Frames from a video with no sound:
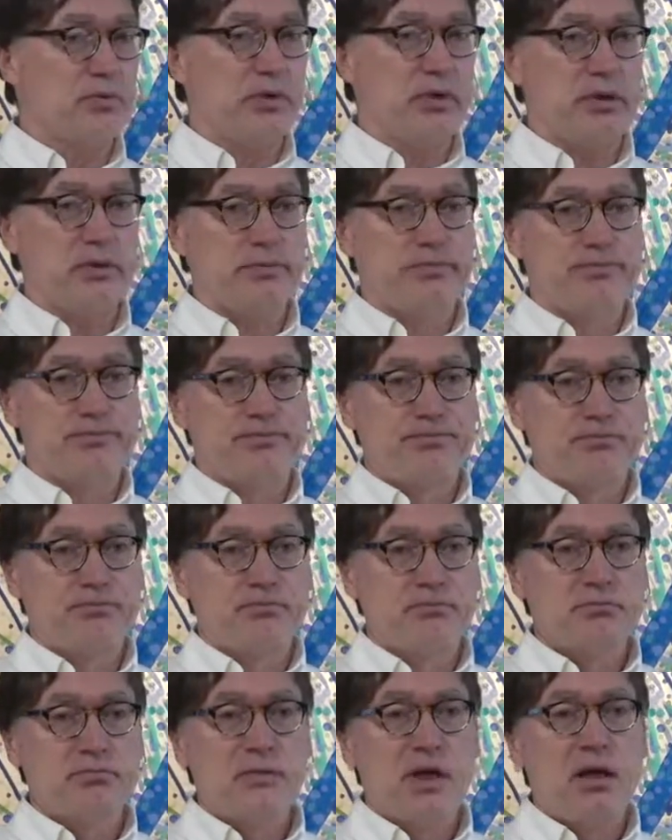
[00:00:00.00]

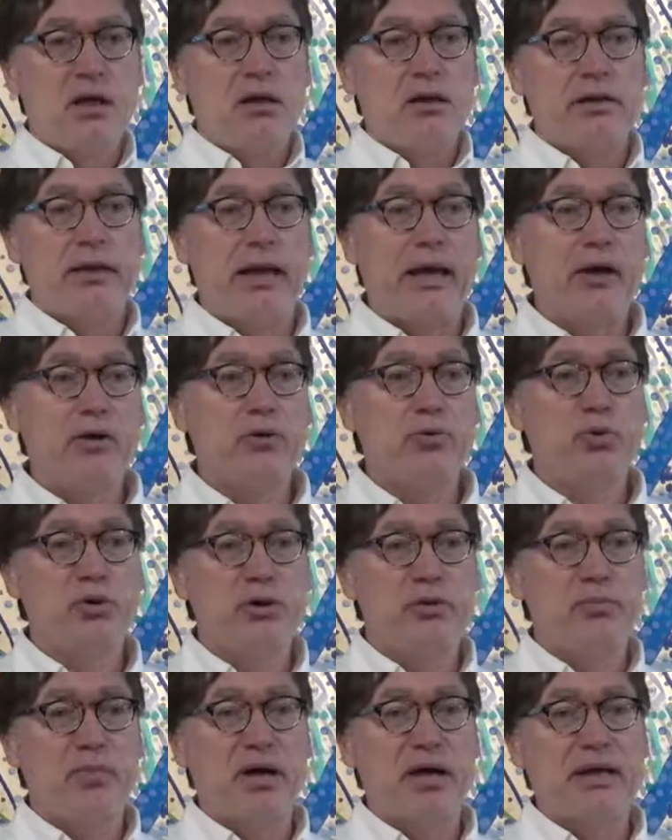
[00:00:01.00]
right, now you put
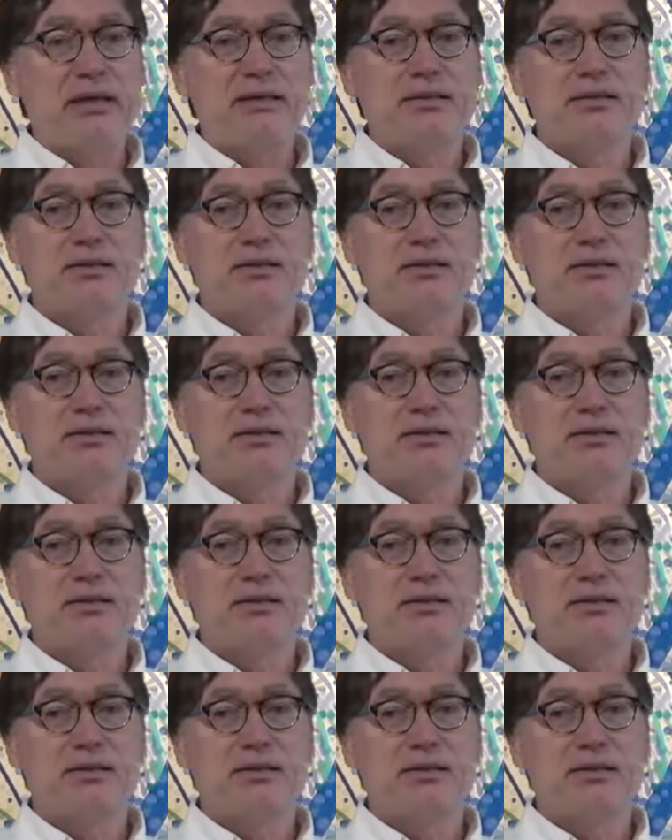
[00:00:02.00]
in mind